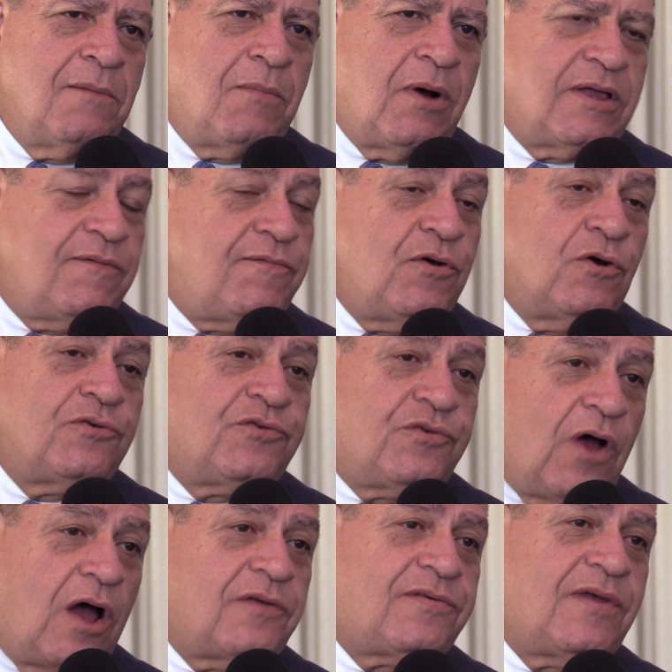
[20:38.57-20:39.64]
But if you
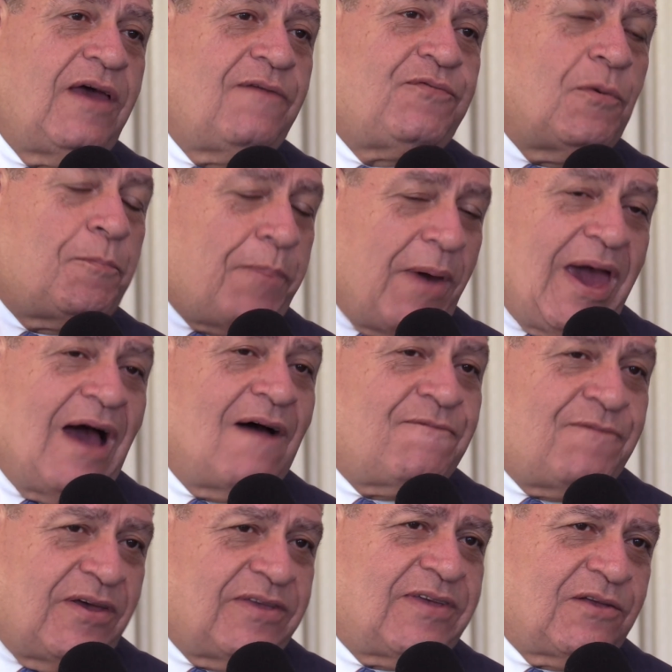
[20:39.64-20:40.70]
just, if you pay a
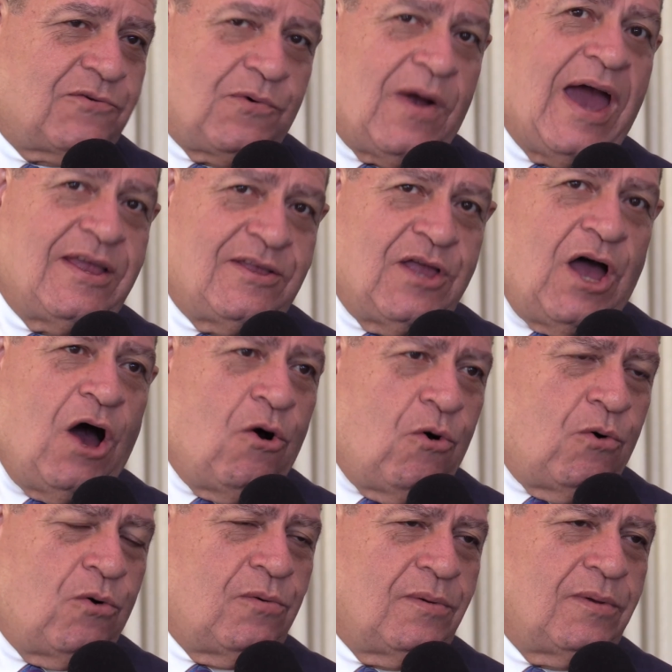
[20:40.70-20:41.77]
visit right
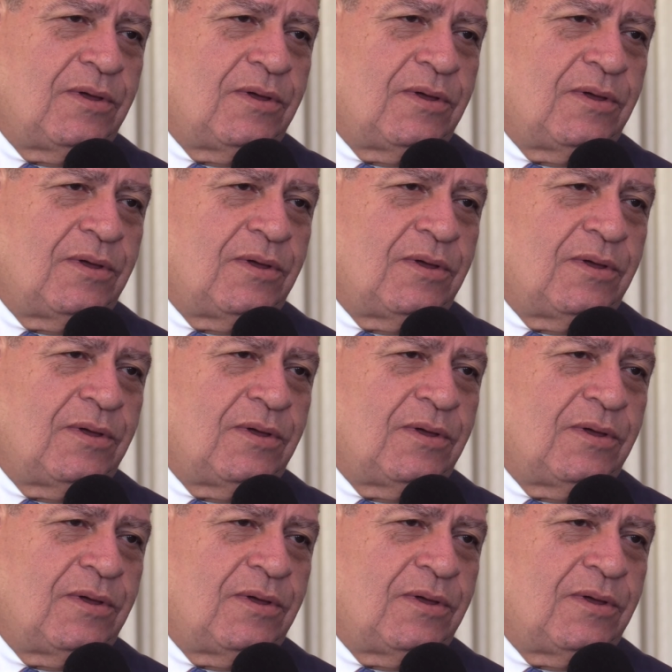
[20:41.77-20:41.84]
now